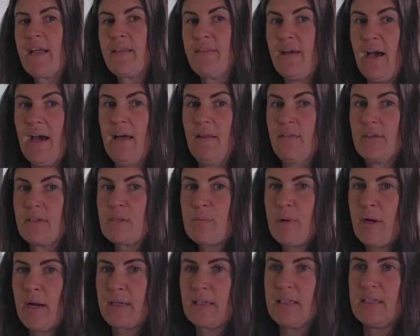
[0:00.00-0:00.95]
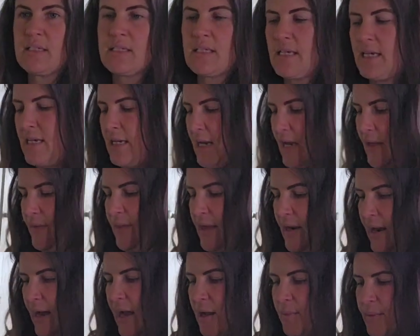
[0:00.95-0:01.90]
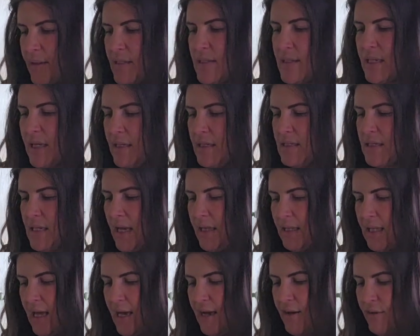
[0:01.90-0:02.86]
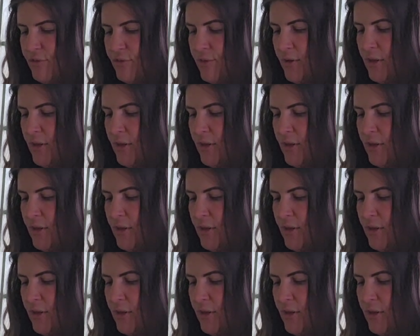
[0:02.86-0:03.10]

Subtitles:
that this pregnancy. And then hibiscus I love